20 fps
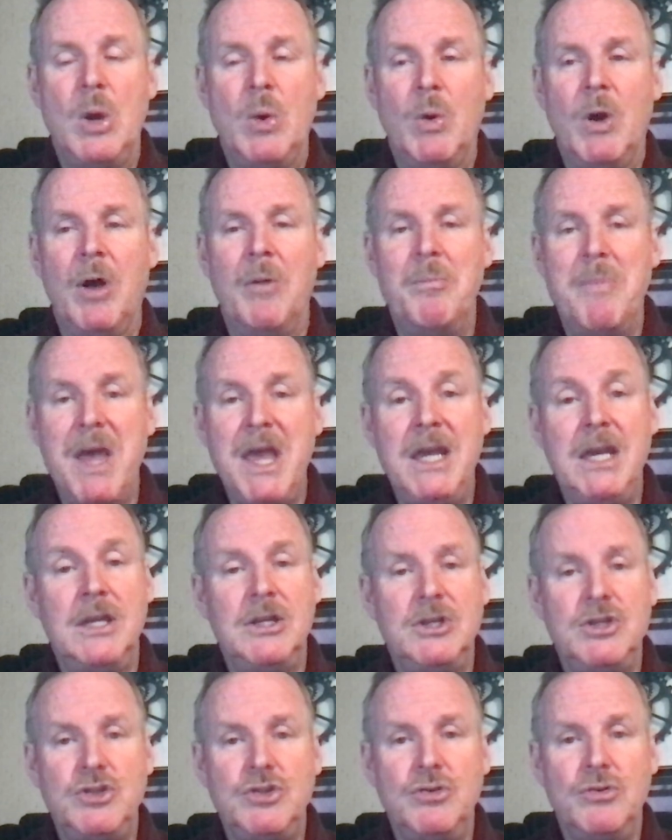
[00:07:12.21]
while making
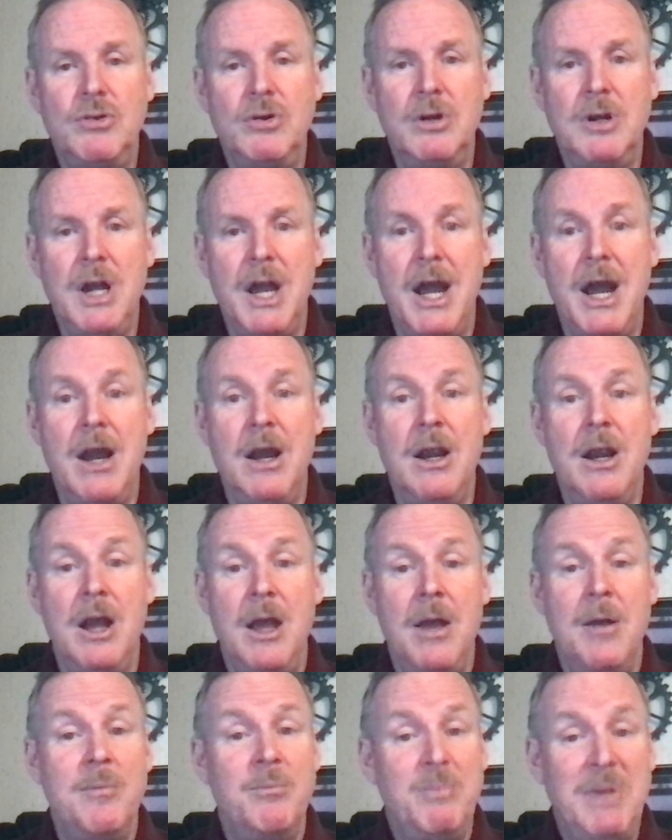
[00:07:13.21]
sure our
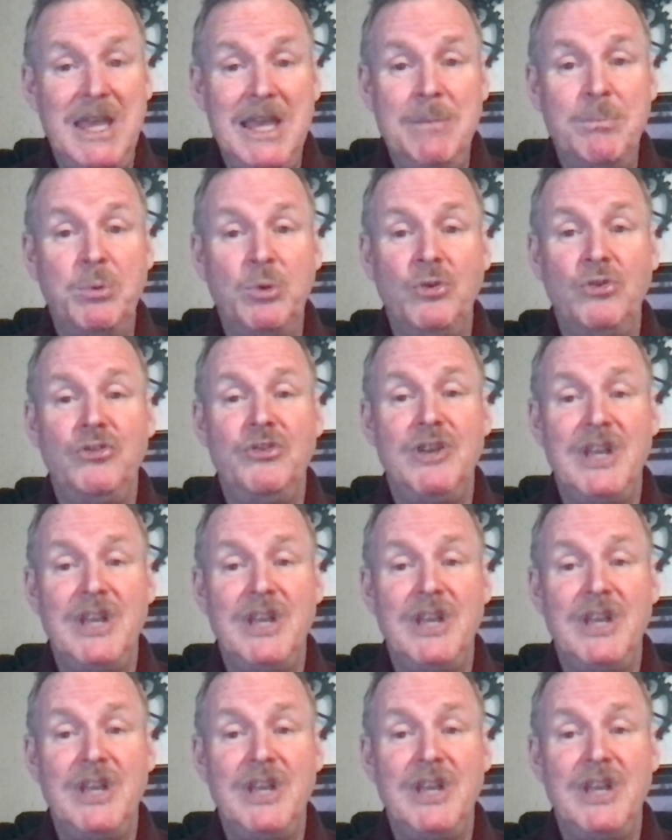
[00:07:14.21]
people's